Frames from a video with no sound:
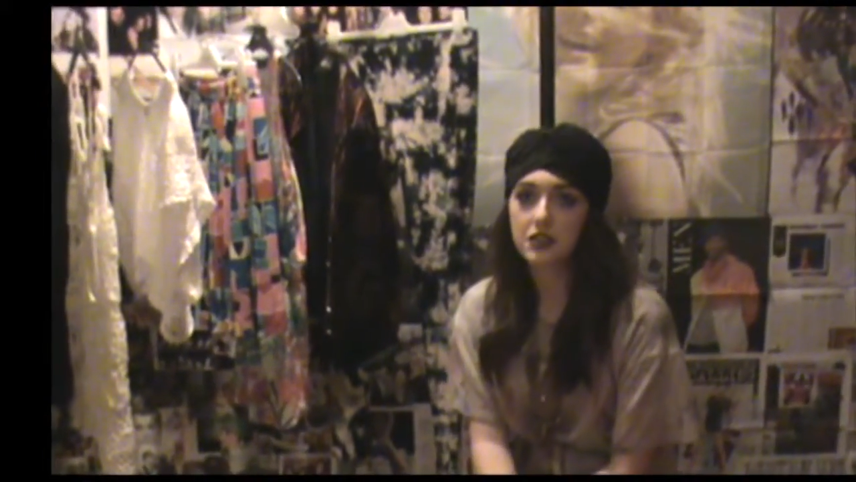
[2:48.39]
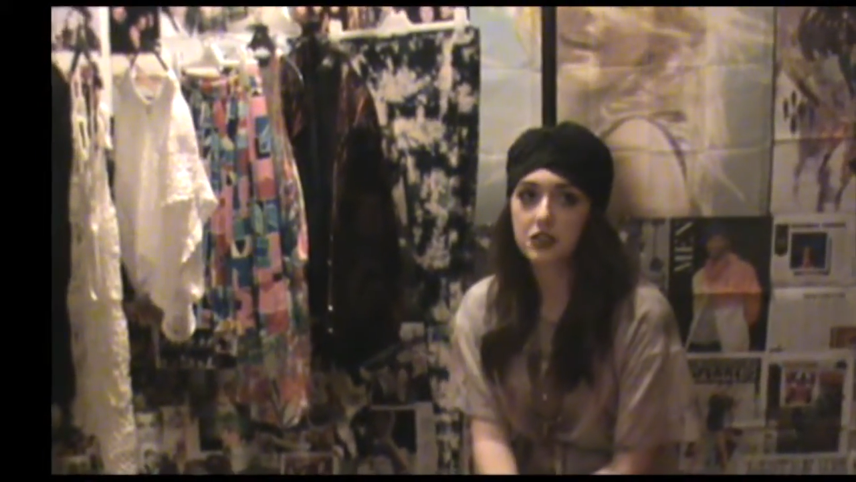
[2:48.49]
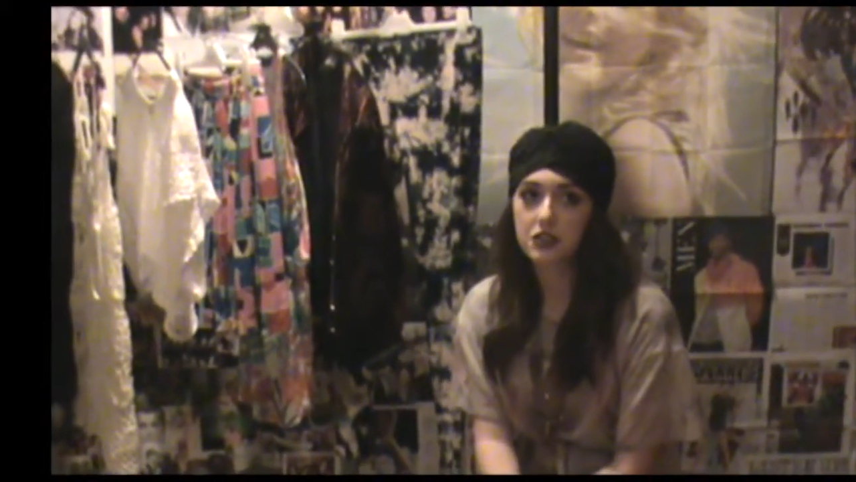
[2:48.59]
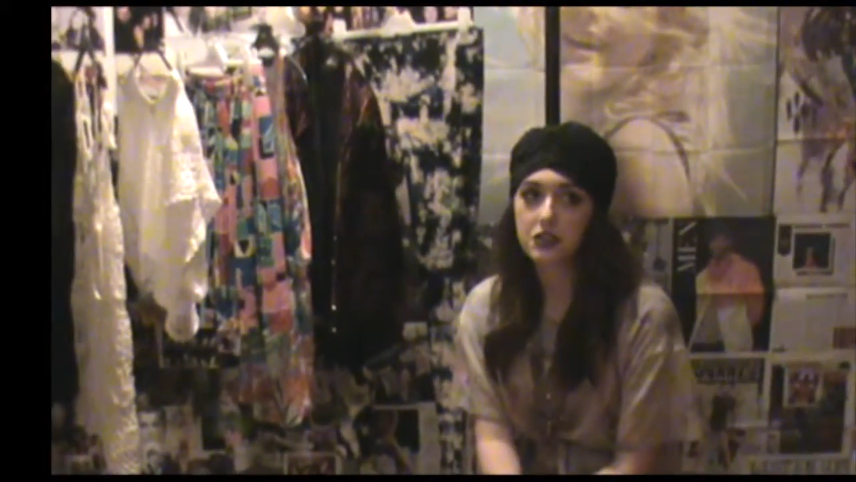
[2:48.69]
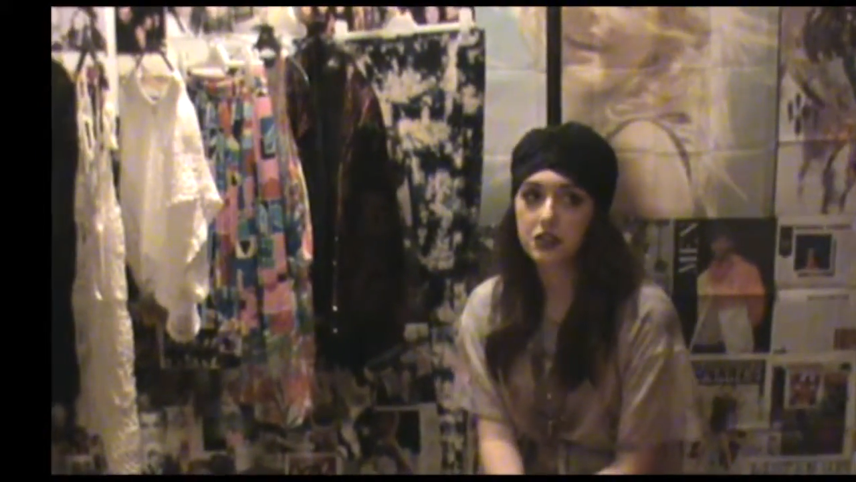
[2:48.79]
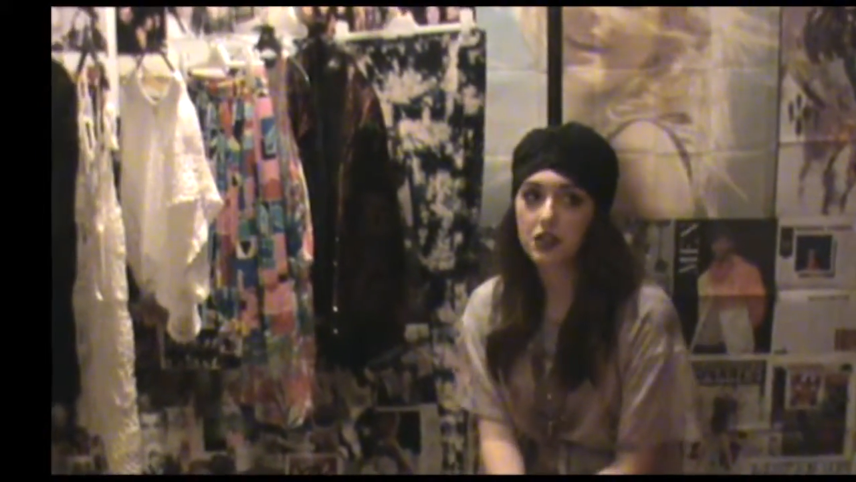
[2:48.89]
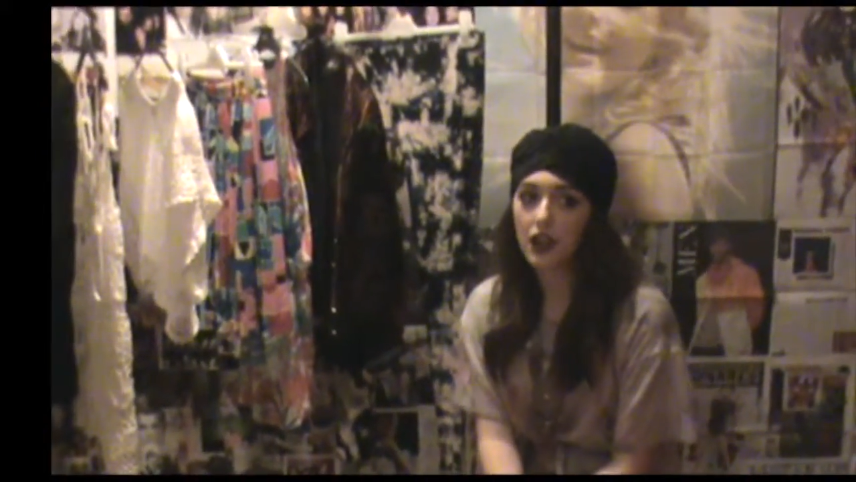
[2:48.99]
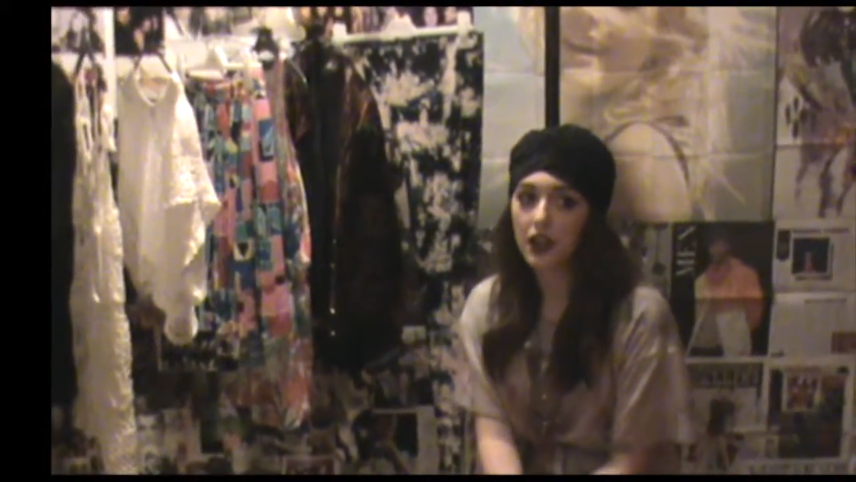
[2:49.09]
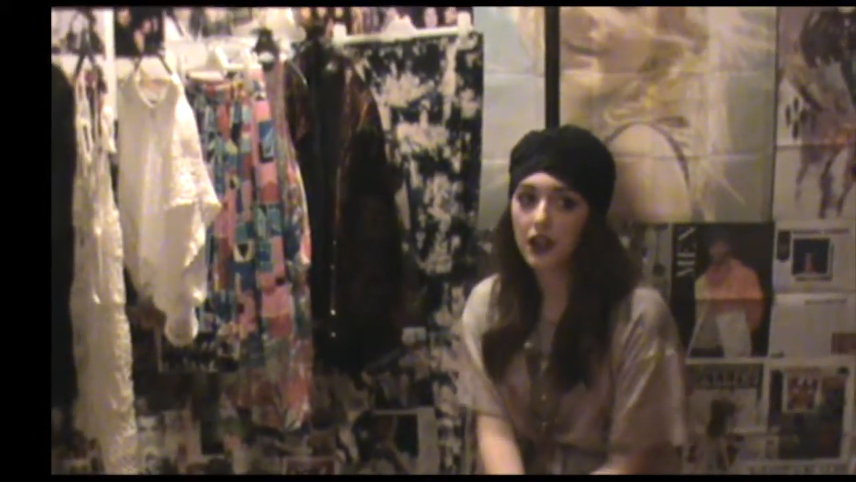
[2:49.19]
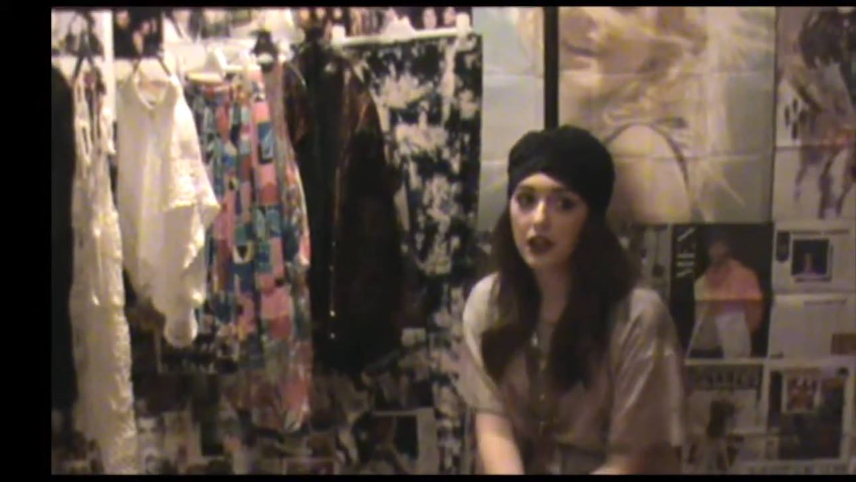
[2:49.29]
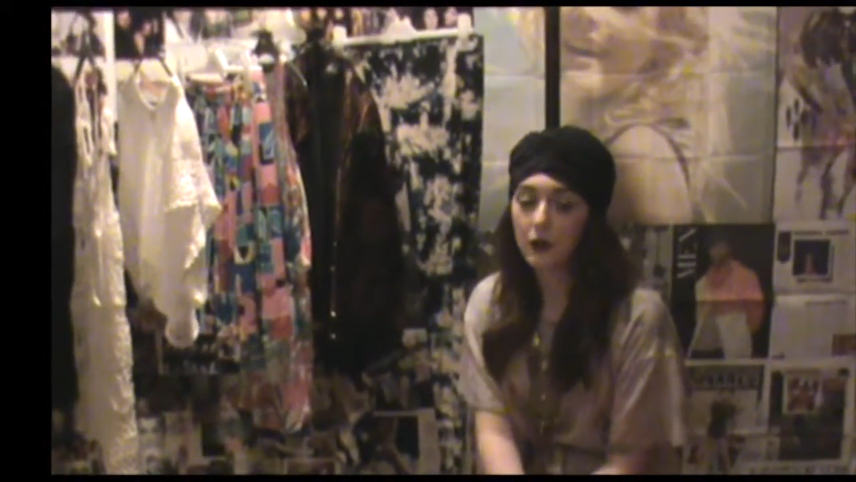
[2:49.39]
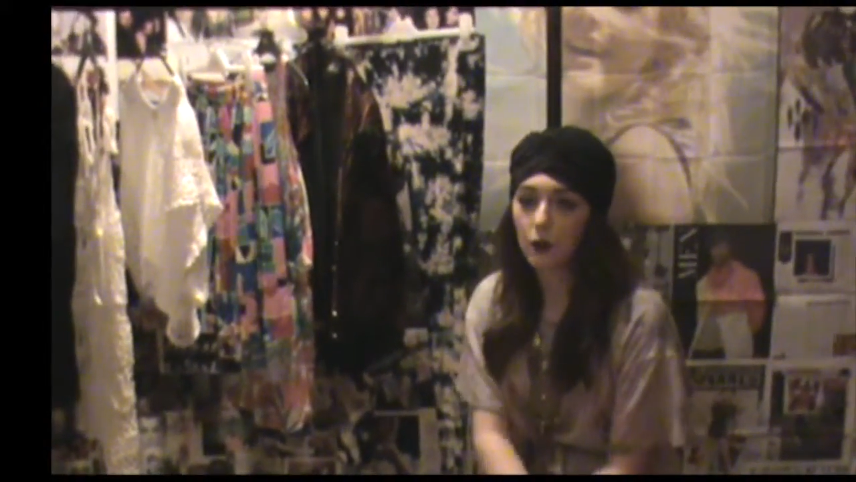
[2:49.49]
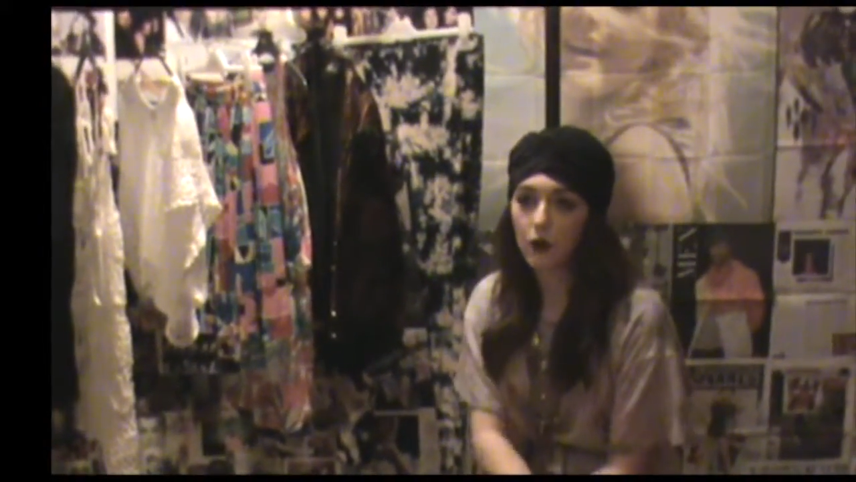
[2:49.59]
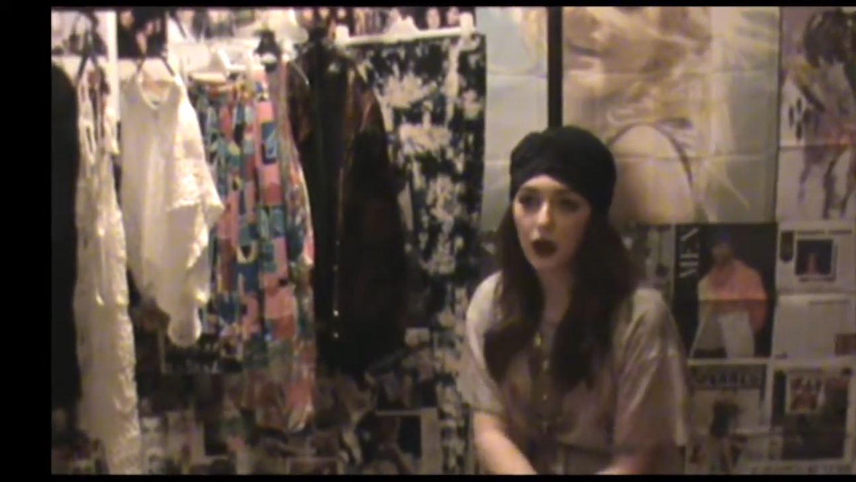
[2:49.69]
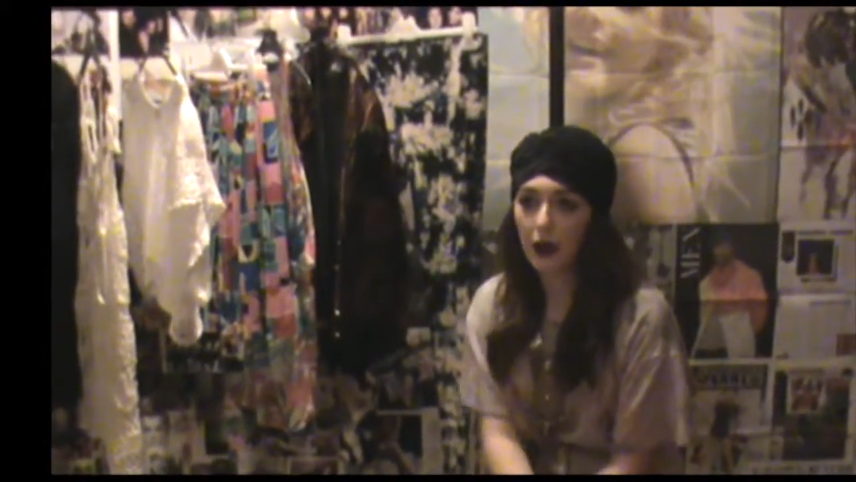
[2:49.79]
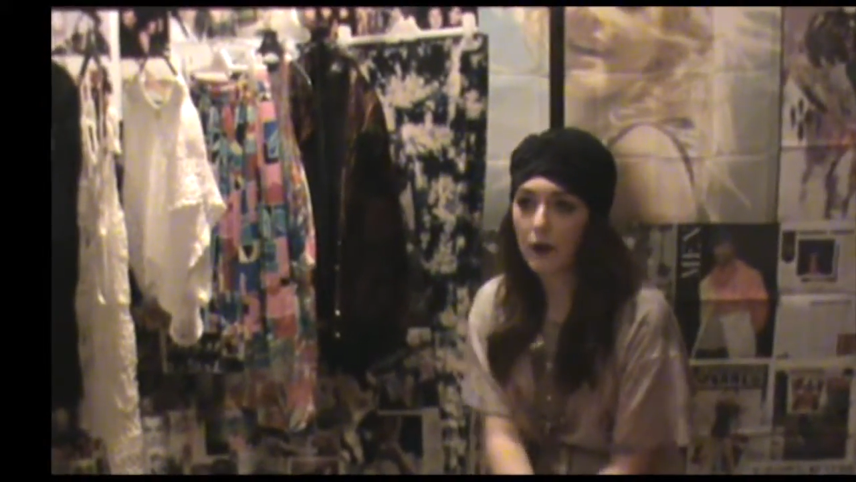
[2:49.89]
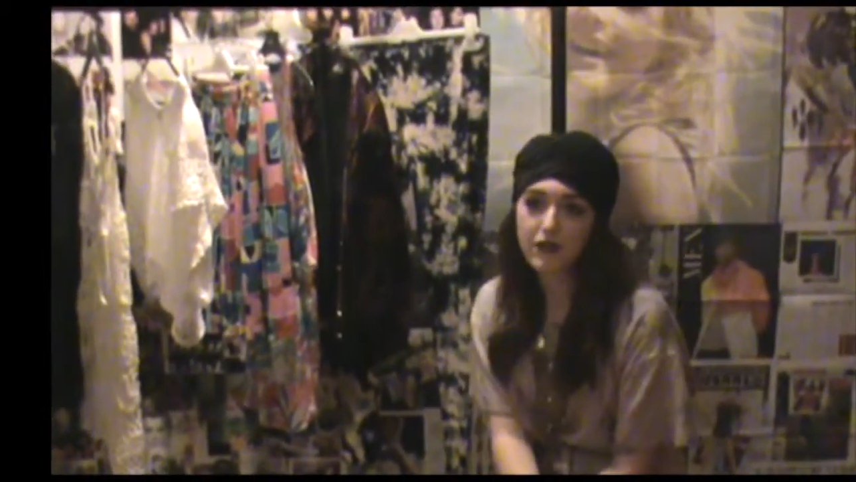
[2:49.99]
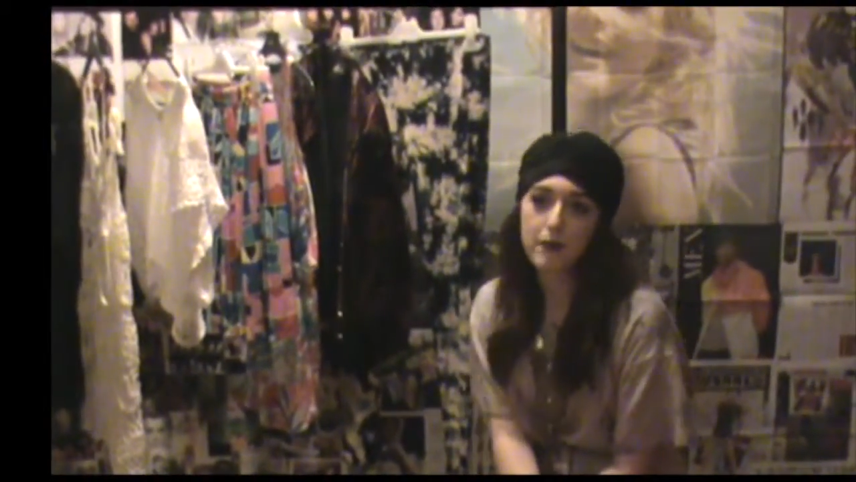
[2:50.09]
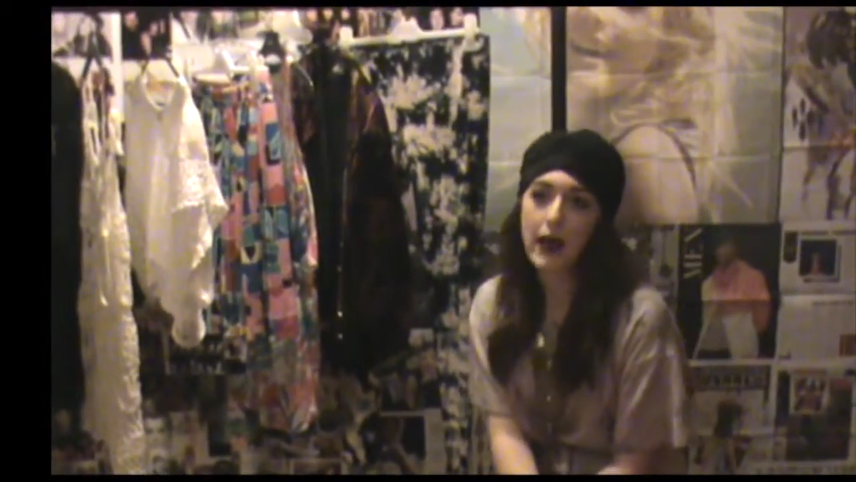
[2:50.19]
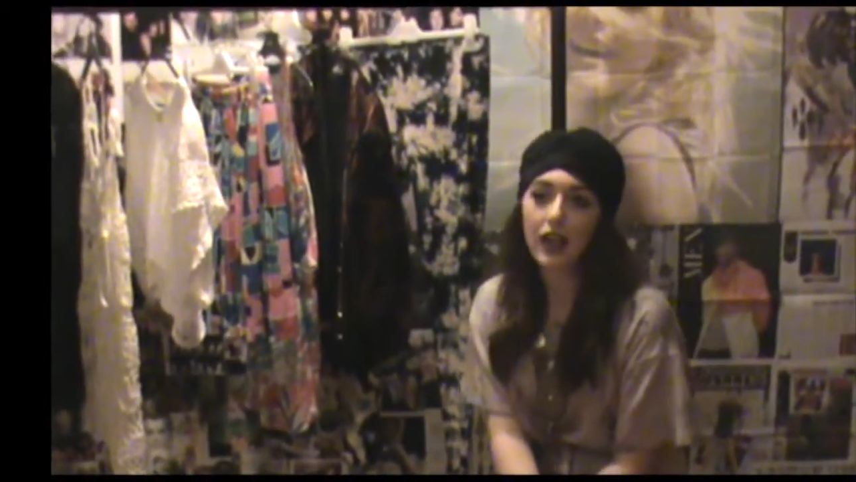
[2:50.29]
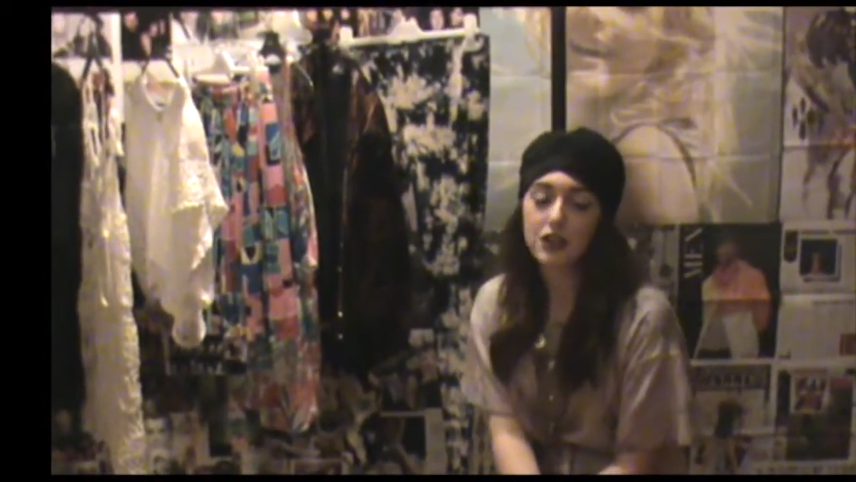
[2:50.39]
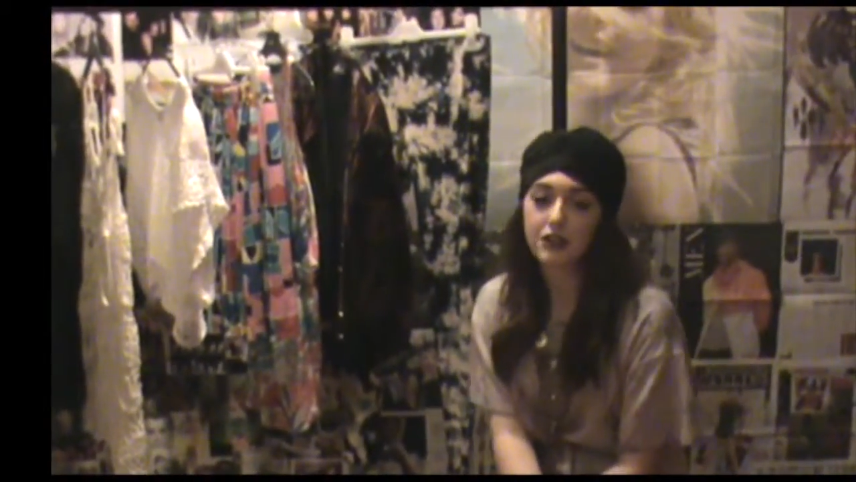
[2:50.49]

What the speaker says: Just however mad